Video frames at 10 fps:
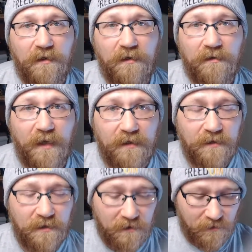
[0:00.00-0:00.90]
that
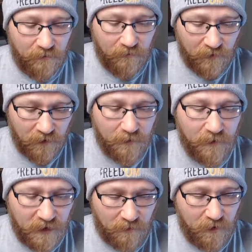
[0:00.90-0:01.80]
the
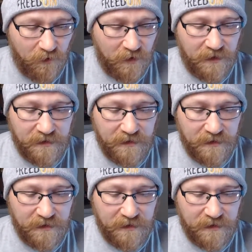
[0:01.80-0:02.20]
liberty community